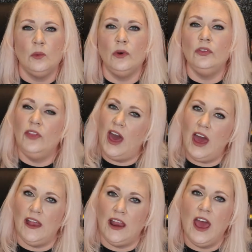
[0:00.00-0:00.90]
Well,
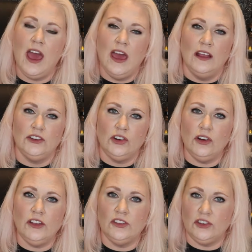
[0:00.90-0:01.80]
then,
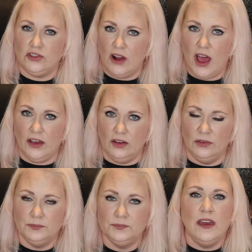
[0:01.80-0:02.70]
during the trial,